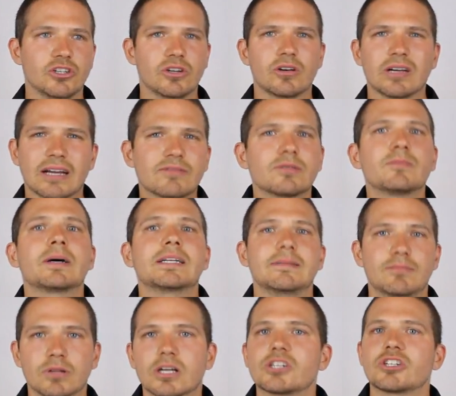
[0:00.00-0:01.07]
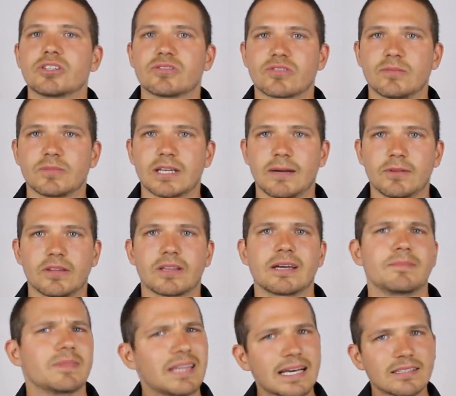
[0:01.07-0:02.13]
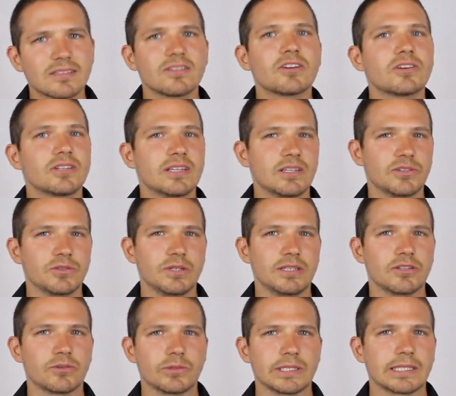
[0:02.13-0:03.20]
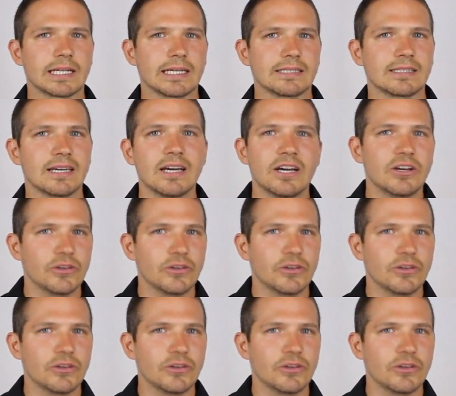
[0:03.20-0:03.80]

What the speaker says: Everybody blushes from time to time. And that's another thing you need to realize.